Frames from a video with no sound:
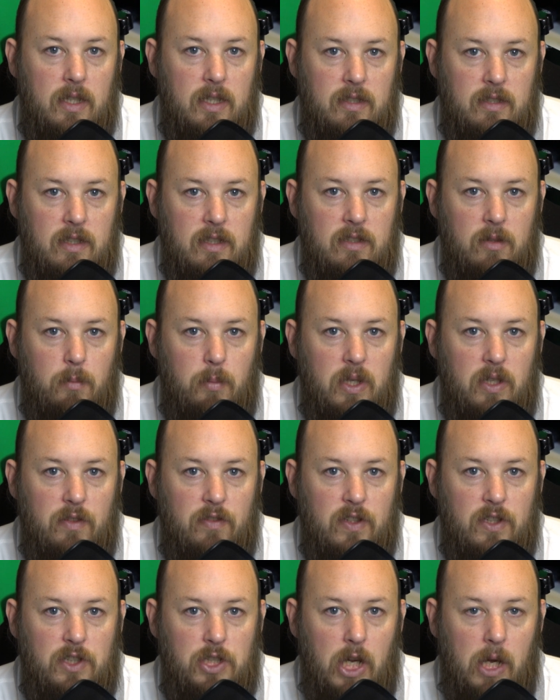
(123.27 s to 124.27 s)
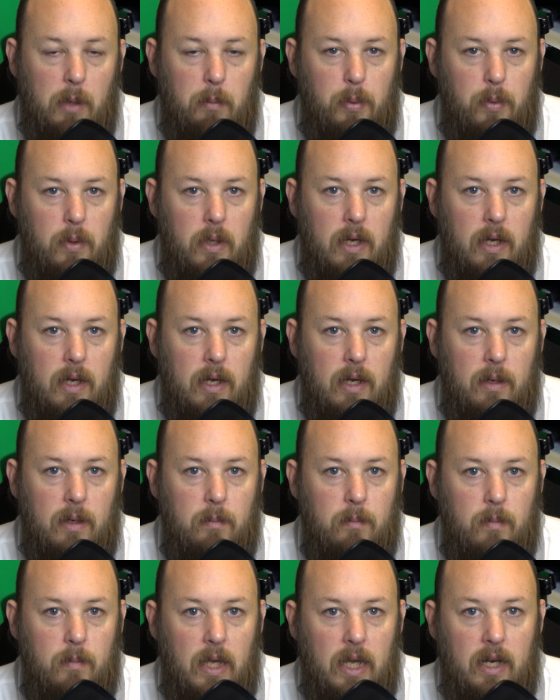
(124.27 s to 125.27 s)
This is a bit of a jump,
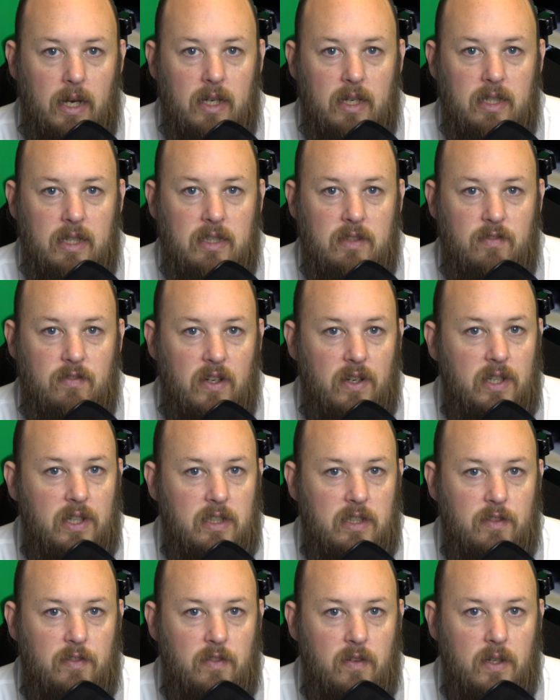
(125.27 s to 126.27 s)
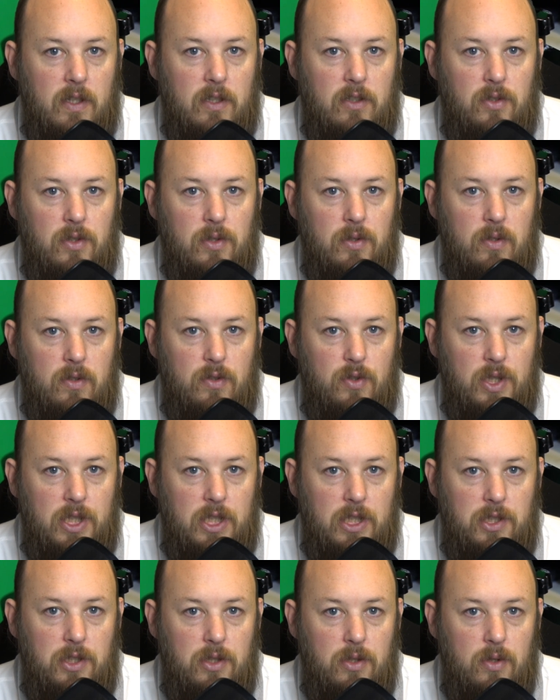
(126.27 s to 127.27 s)
and it is very different to
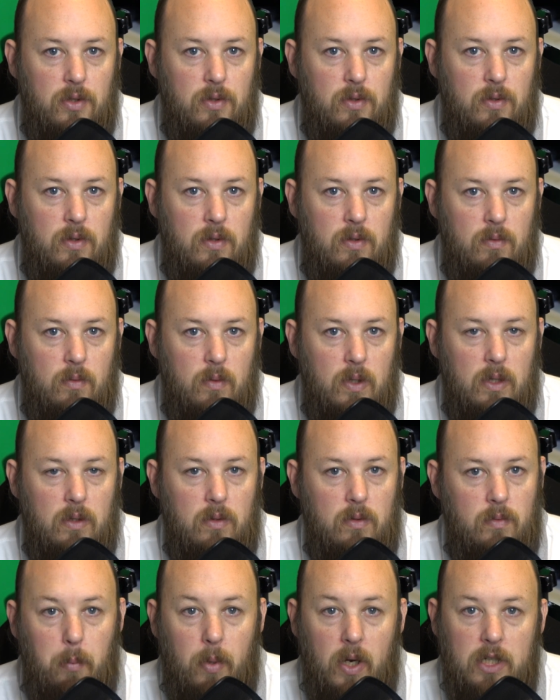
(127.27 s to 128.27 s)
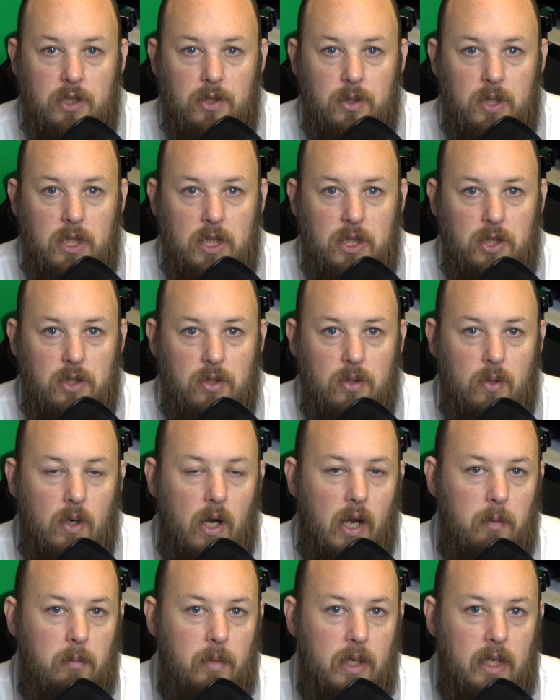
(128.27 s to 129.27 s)
traditional, well, by traditional
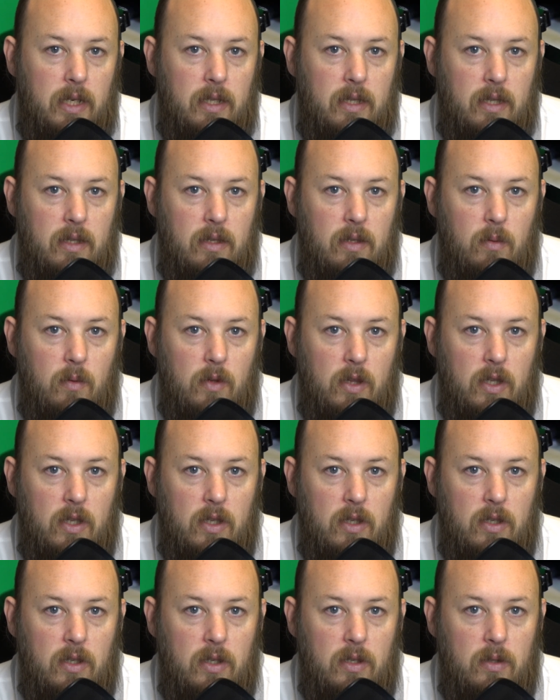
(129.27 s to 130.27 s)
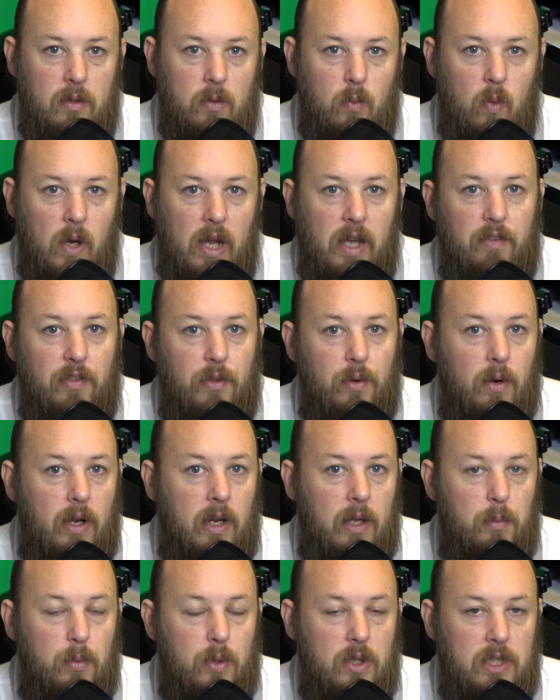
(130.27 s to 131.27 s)
I mean the way of
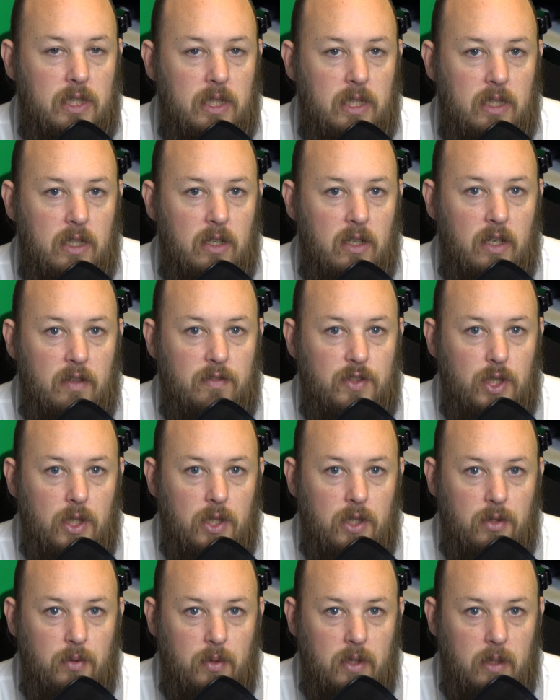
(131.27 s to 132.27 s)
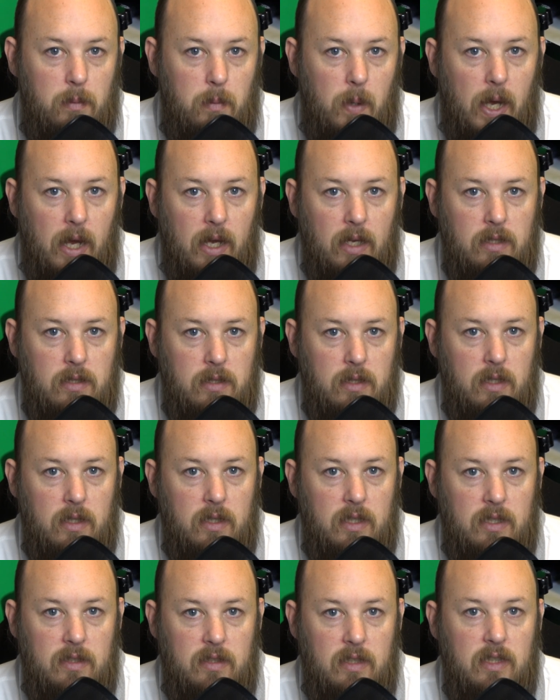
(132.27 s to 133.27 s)
3D printing that I've shown you in the past.
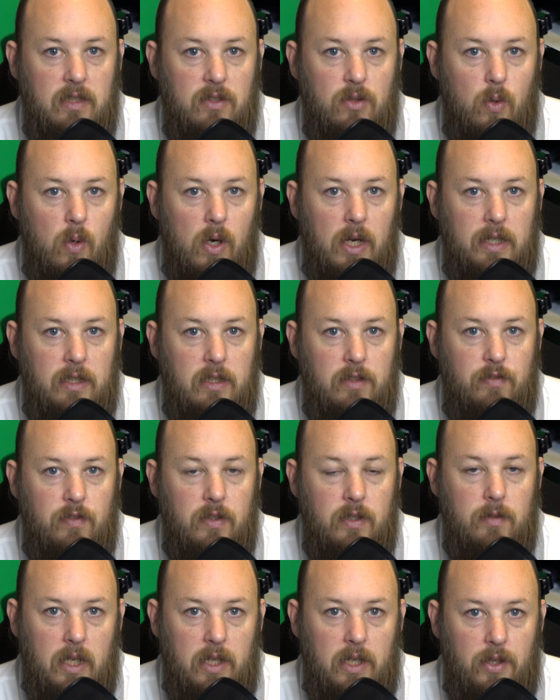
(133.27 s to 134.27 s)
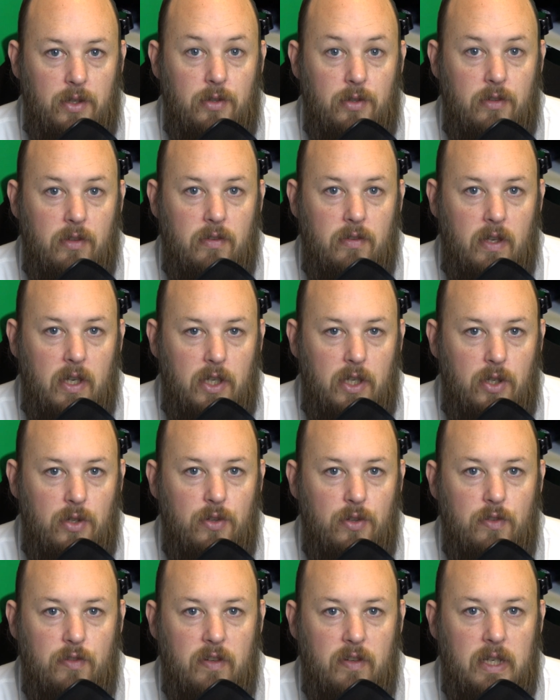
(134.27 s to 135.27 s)
This is quite different. It uses a
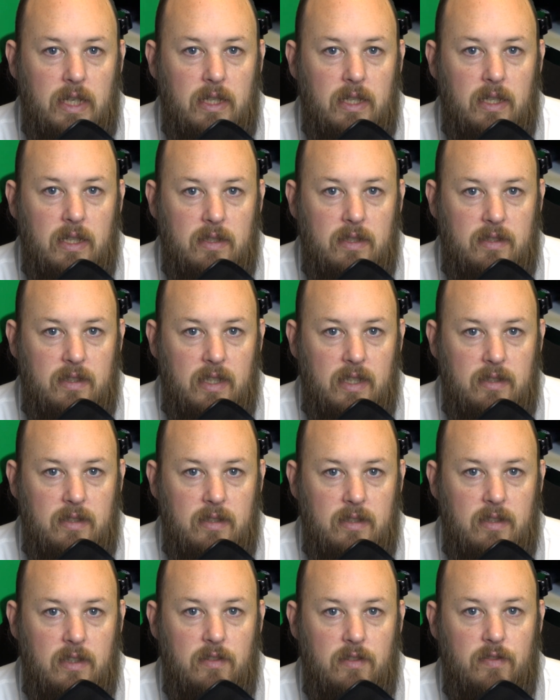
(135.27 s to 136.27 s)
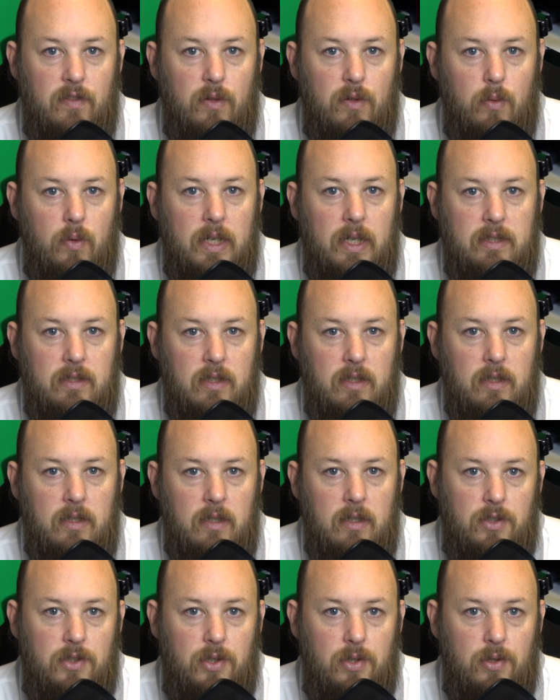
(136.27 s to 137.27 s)
UV sensitive resin
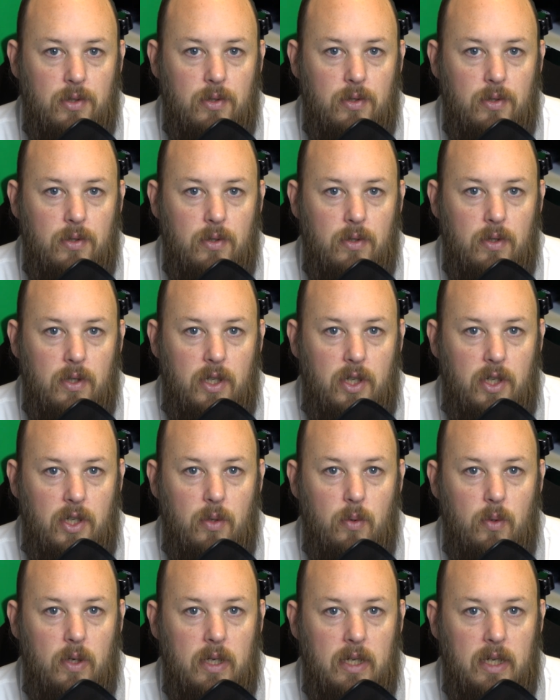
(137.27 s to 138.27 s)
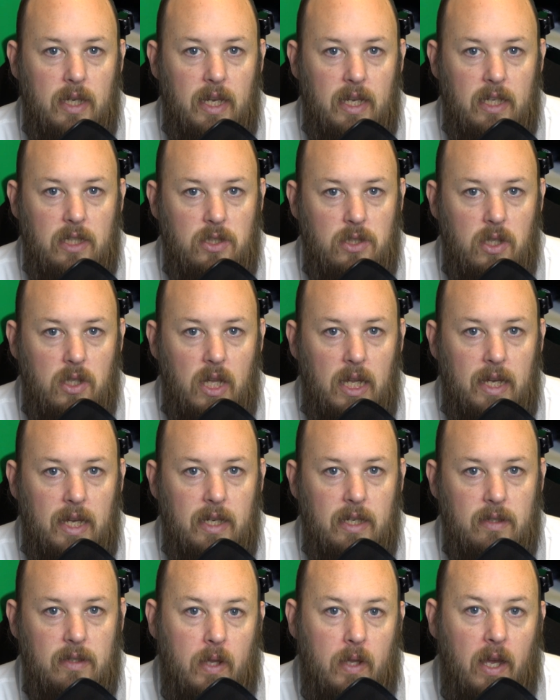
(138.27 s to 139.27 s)
to cure each
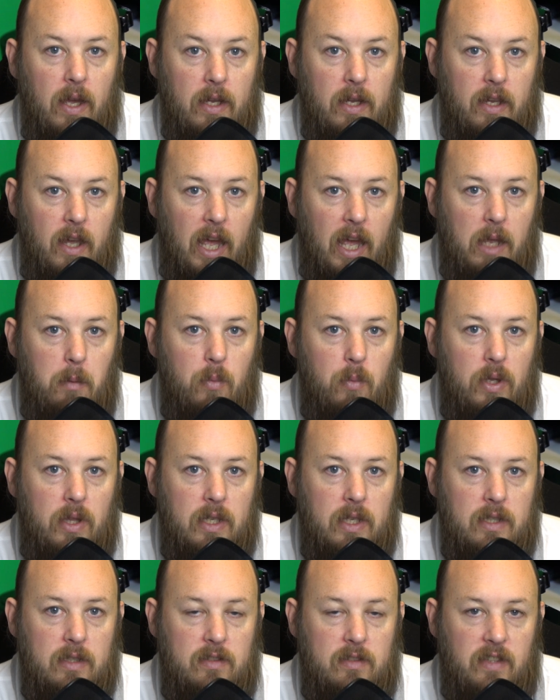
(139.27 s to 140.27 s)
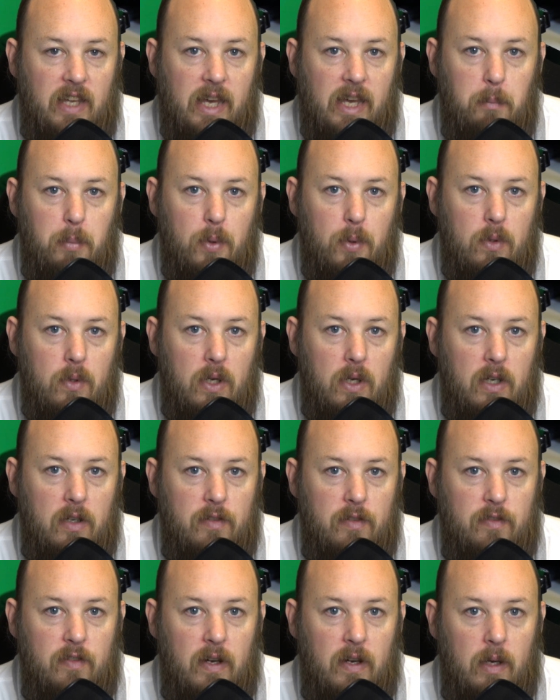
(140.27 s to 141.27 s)
layer. Now it came with a sample
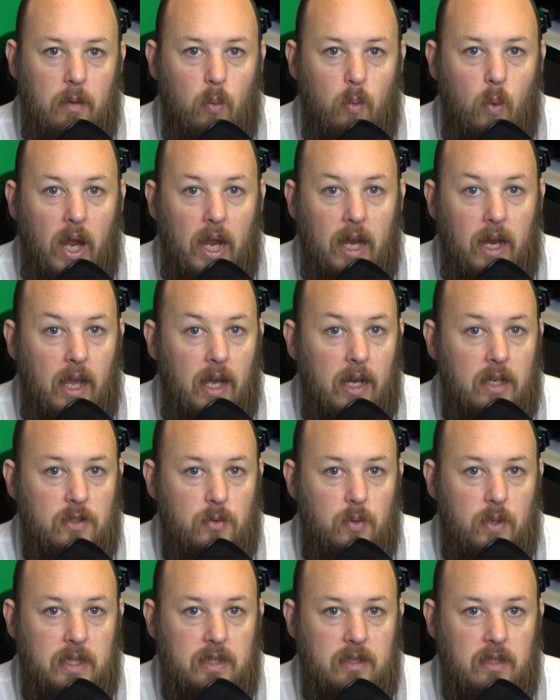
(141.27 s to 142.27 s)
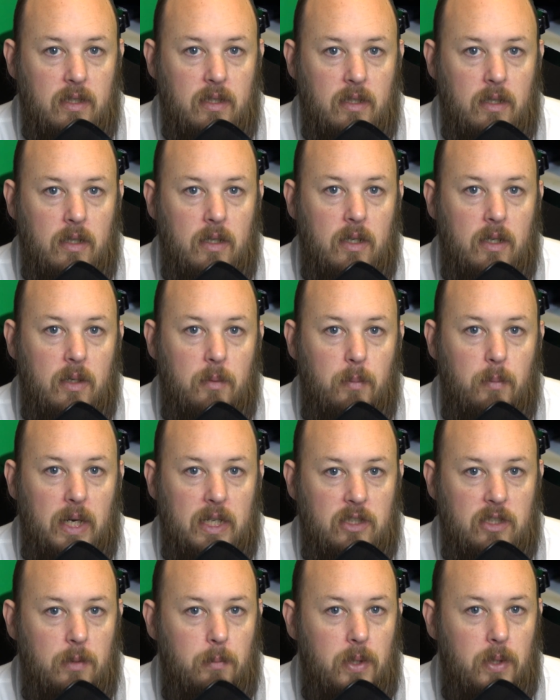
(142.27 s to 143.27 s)
of Wanhao's resin,
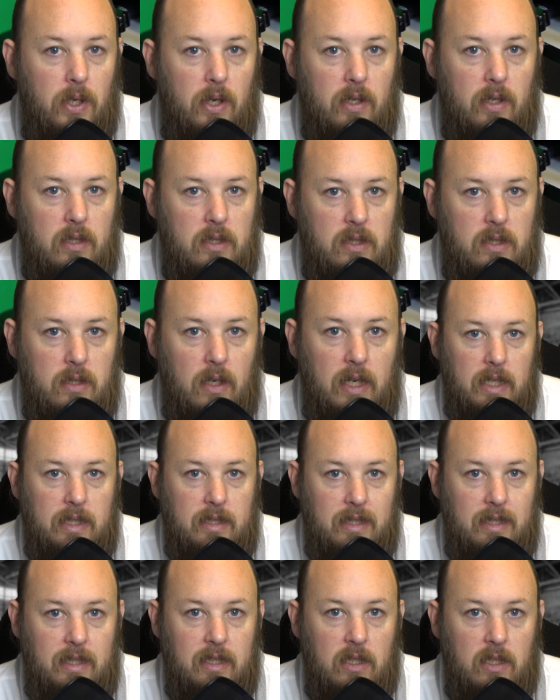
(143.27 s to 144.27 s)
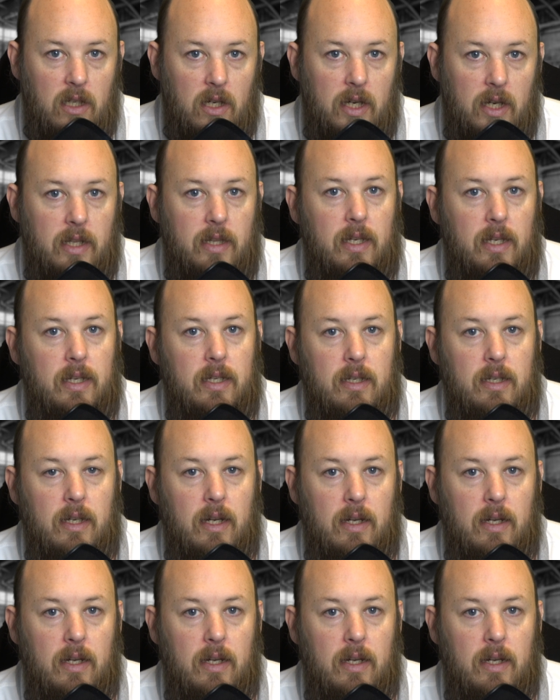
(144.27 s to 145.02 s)
but to be honest, didn't like that.